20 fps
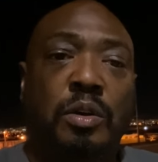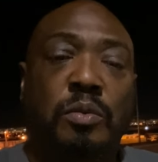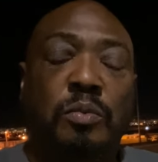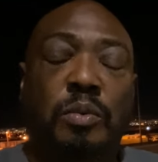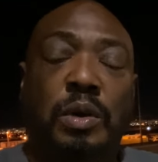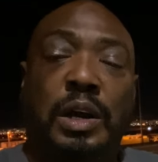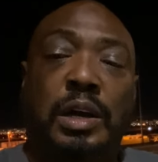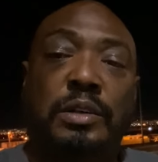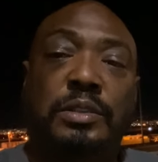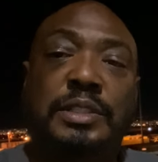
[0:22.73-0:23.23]

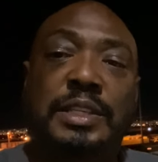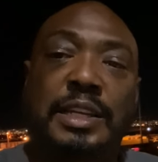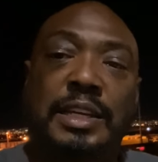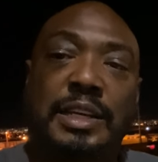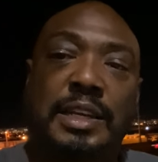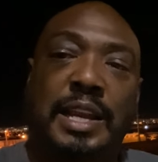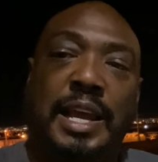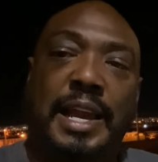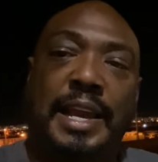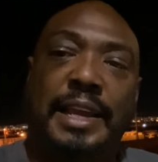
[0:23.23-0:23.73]
Well,
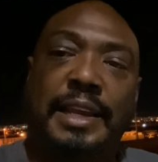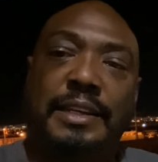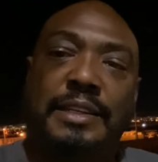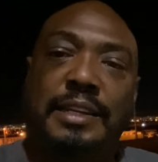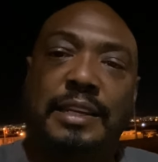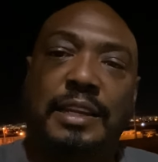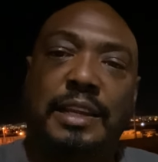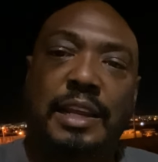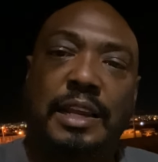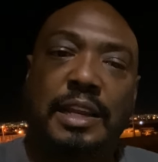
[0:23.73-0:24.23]
tonight,
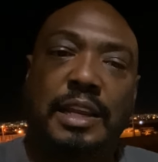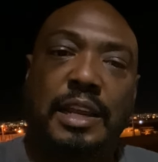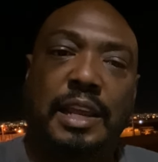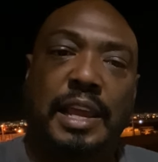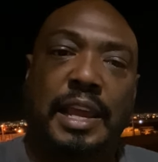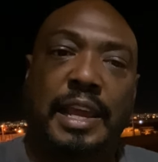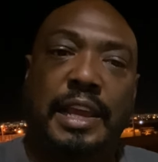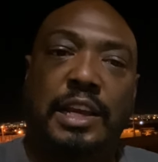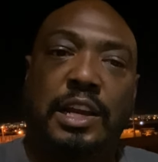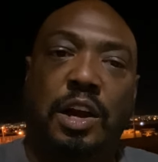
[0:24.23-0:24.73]

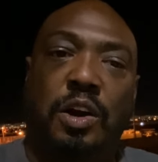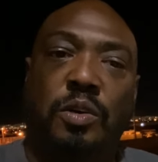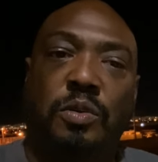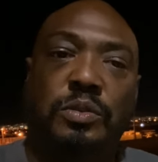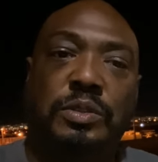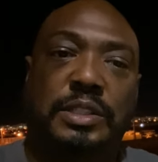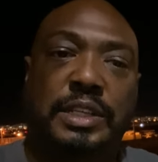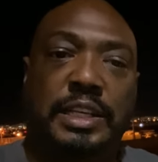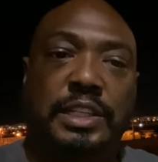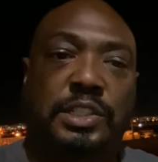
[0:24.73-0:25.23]
it
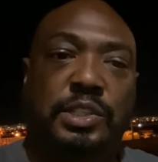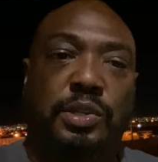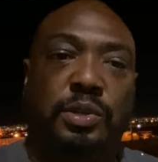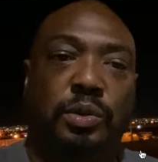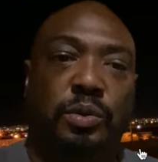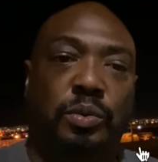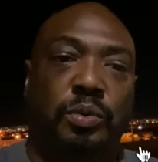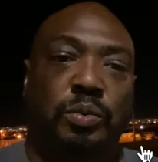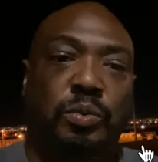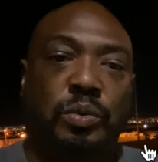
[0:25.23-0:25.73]
goes
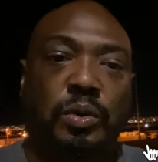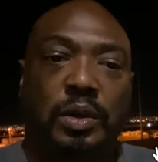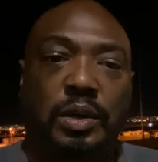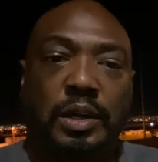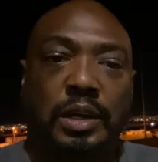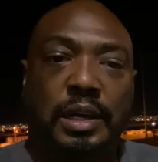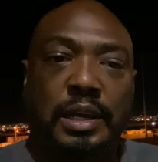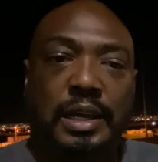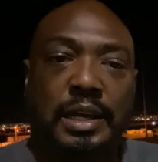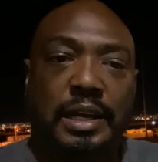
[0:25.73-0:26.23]
into
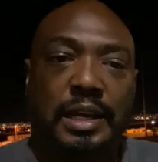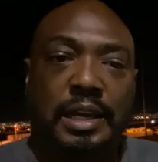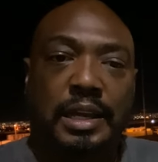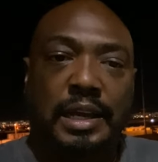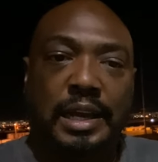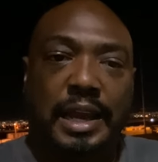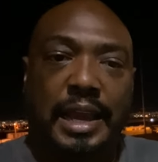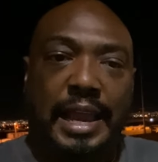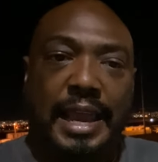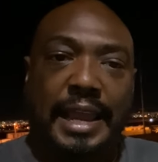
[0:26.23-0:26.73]

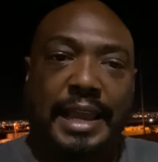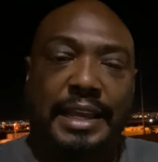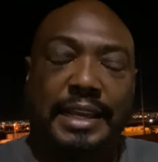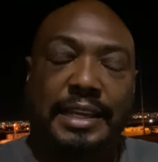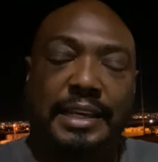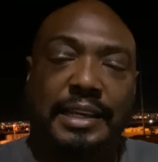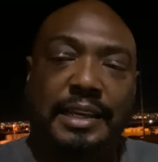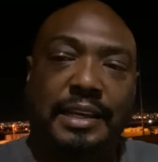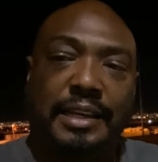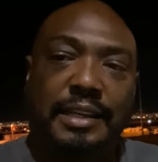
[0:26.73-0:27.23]
a
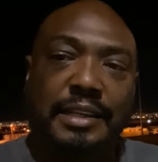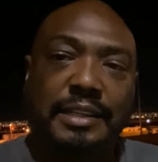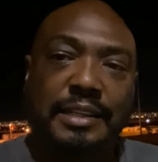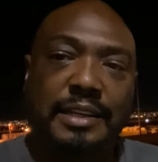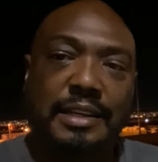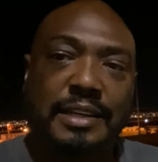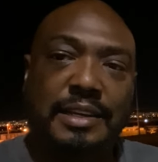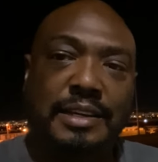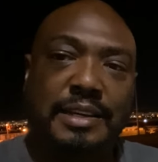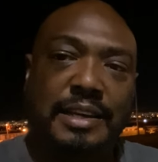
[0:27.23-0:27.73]

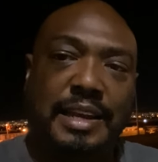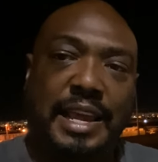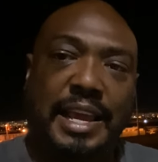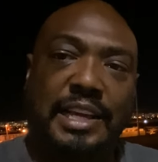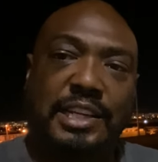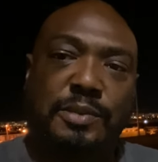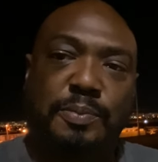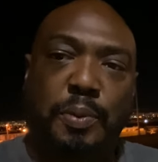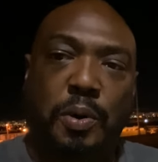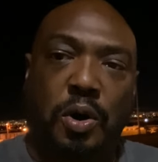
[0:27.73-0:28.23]

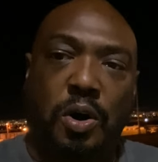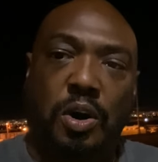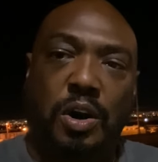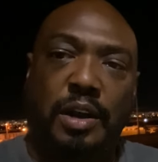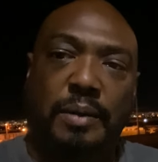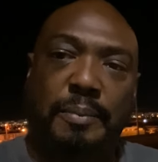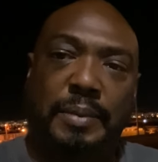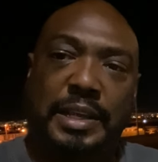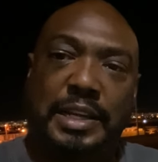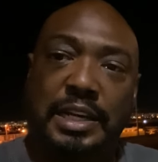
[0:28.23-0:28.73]
next
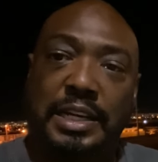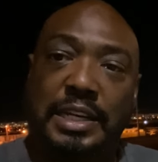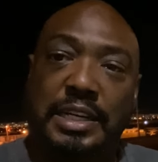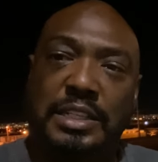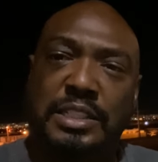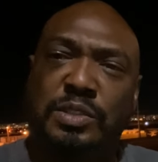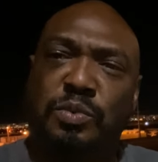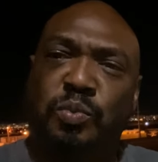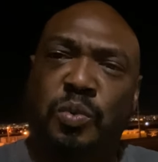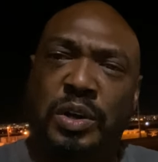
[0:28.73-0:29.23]
part,
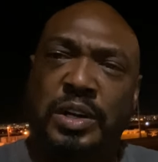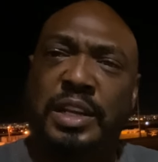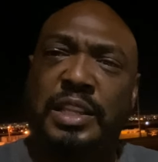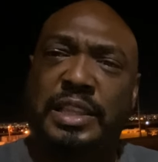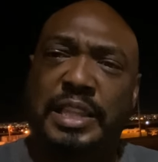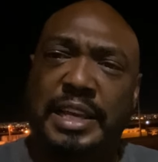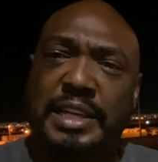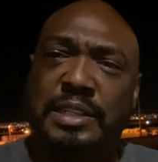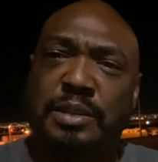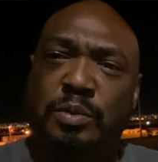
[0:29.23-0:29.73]
because one of
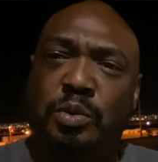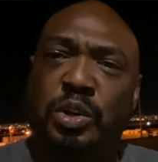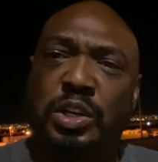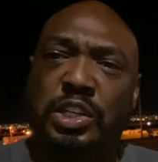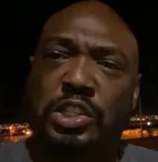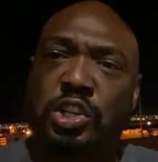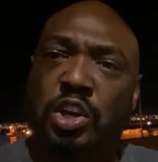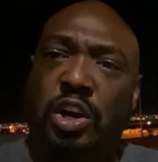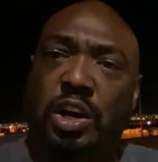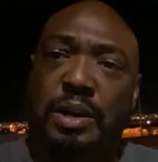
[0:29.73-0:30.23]
the things I
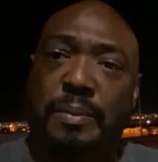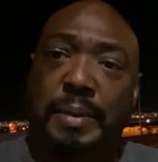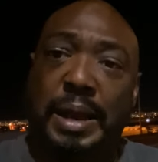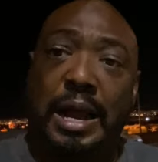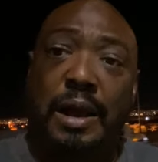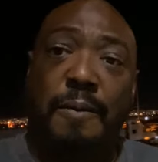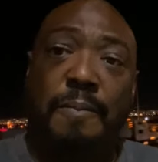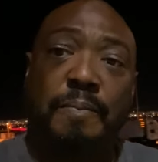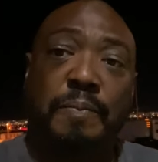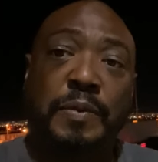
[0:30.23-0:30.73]
wanna talk
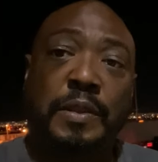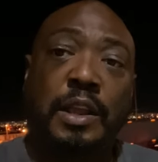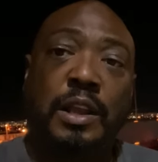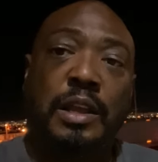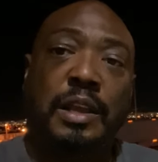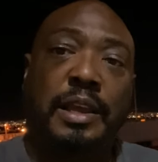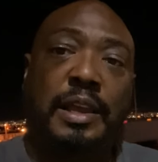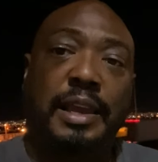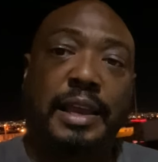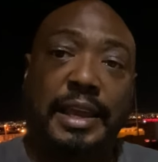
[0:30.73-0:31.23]

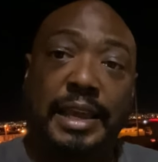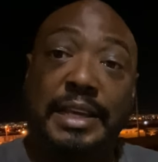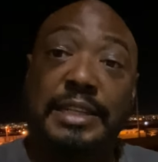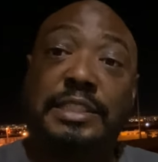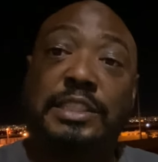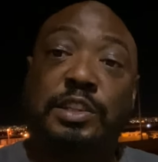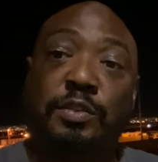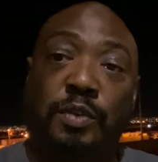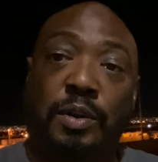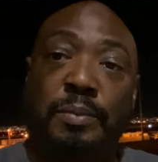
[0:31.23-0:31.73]
about is
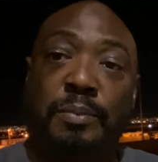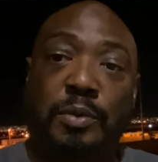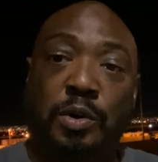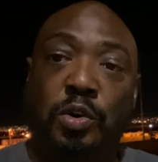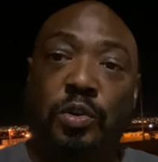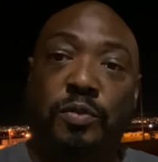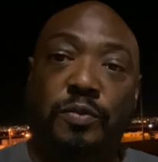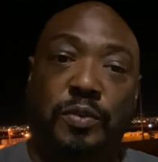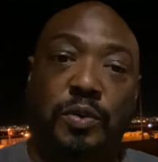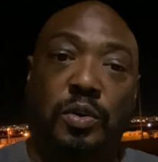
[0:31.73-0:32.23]
the
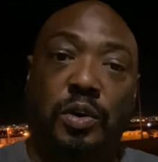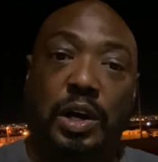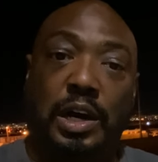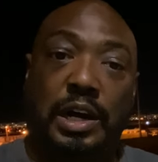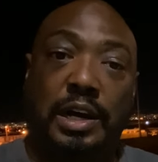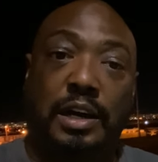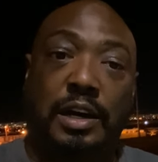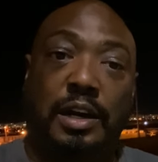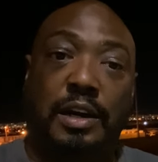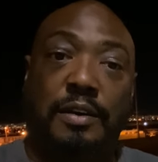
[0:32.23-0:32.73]
removal
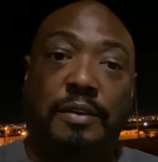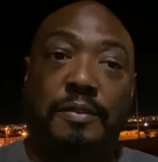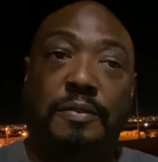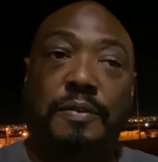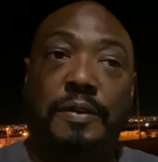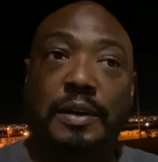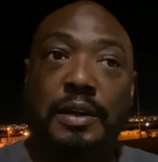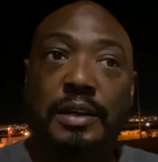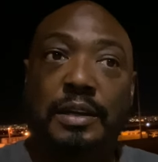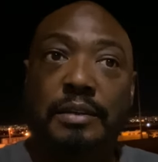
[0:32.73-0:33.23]

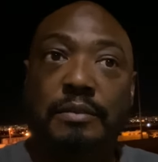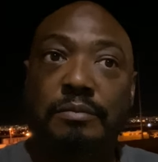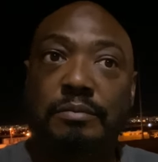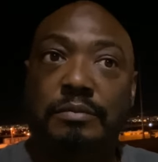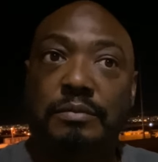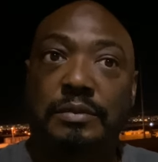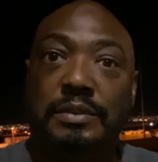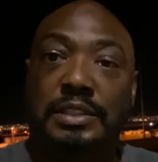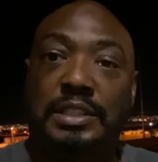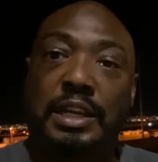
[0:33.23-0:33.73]

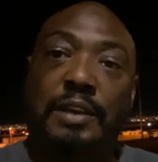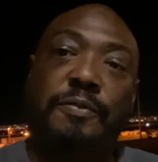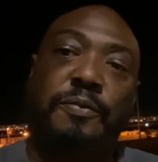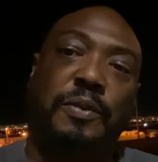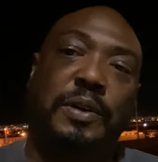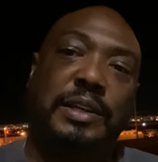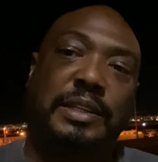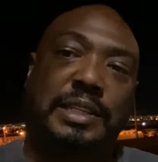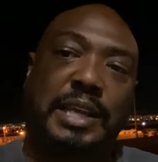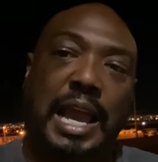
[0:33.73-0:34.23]
of
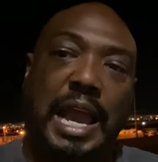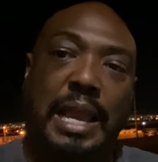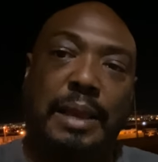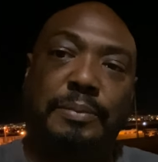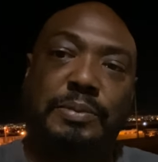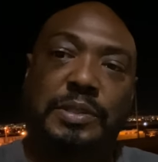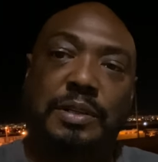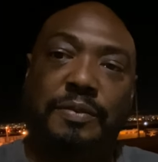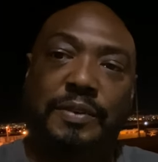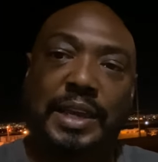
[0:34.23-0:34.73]
different
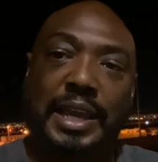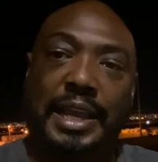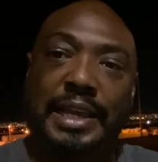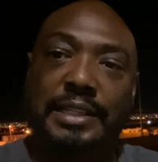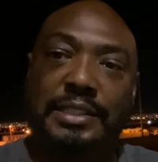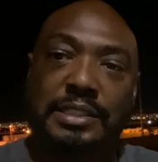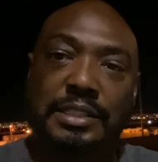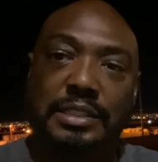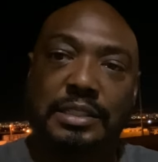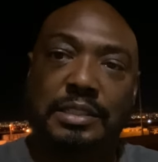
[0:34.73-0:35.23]
types of
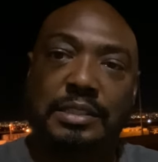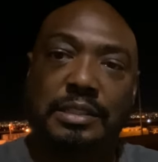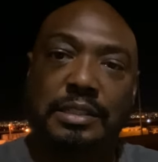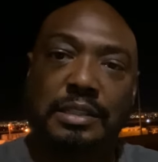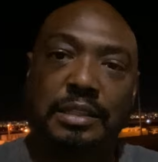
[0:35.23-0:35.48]
cases